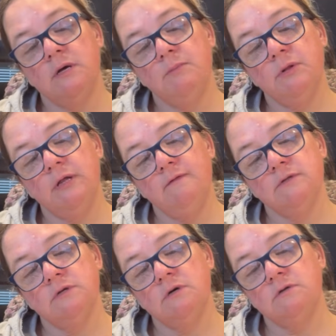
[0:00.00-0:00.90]
I believe,
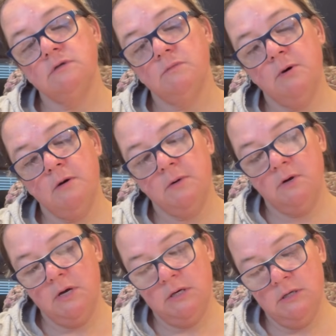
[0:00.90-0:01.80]
is also
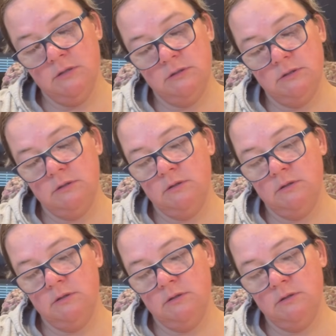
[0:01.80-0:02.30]
pomegranate.